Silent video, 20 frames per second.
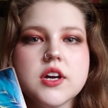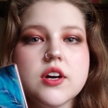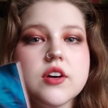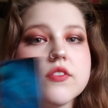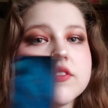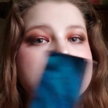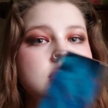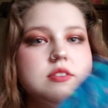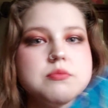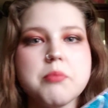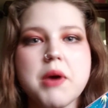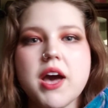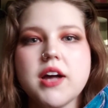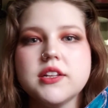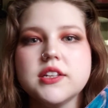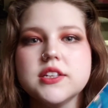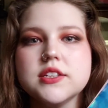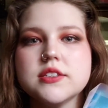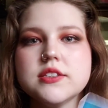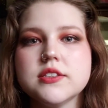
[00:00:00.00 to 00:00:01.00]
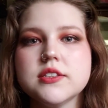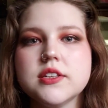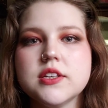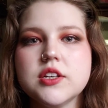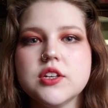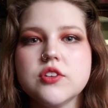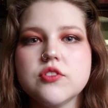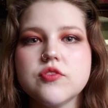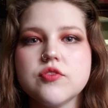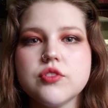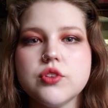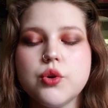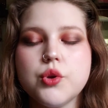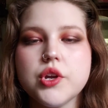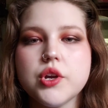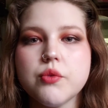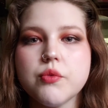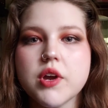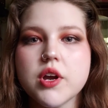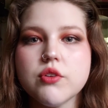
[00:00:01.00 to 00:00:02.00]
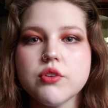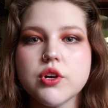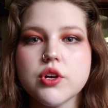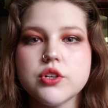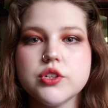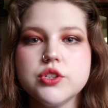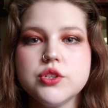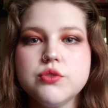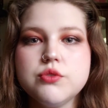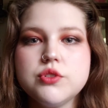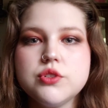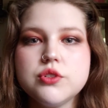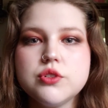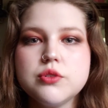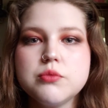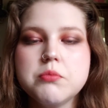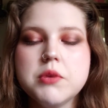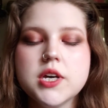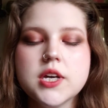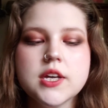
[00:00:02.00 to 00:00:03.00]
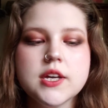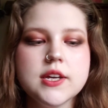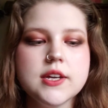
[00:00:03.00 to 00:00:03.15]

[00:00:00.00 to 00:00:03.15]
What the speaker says: of this palette floating around on YouTube,